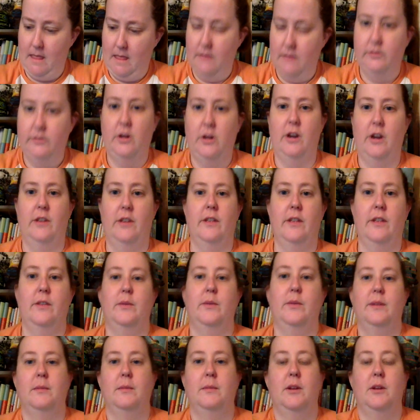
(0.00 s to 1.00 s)
sorry, I thought
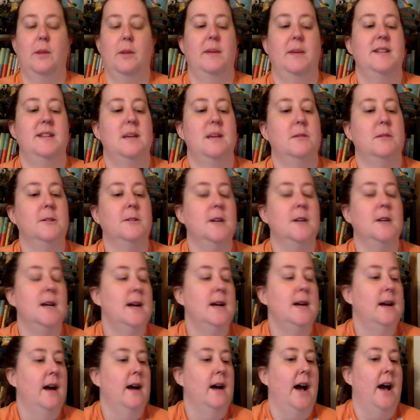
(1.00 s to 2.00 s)
there was something on my table.
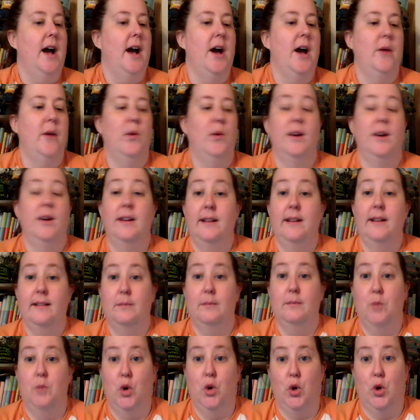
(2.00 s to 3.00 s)
I want to knit
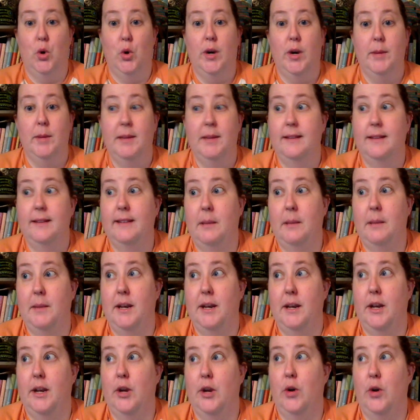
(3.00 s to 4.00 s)
more ornaments. I'm
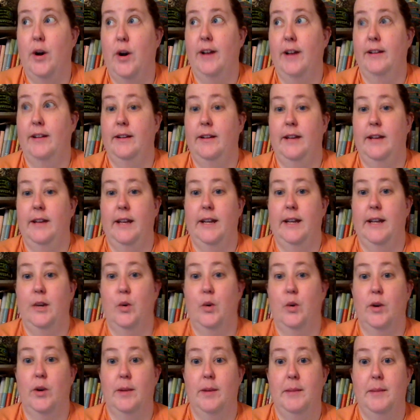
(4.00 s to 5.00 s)
in a, on an
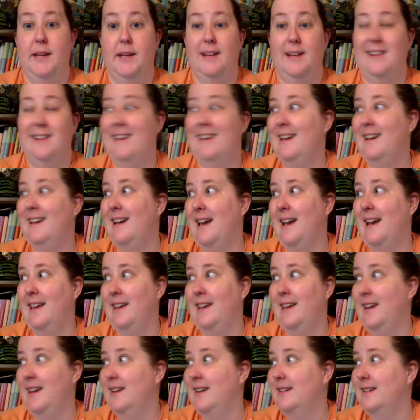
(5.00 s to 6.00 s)
ornament kick. I
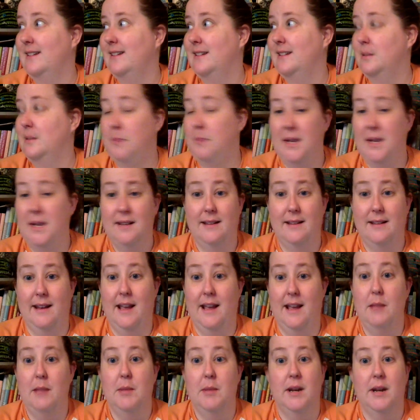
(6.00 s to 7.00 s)
can't speak
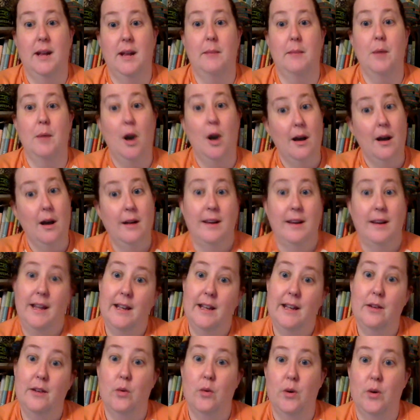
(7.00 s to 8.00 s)
today, but I'm on
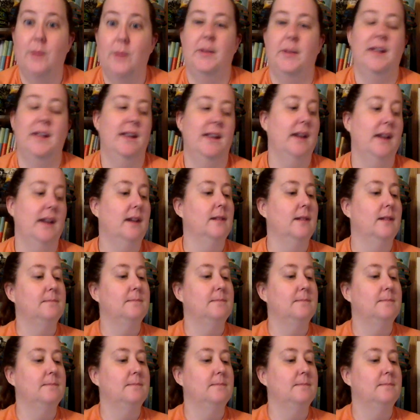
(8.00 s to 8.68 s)
an ornament kick.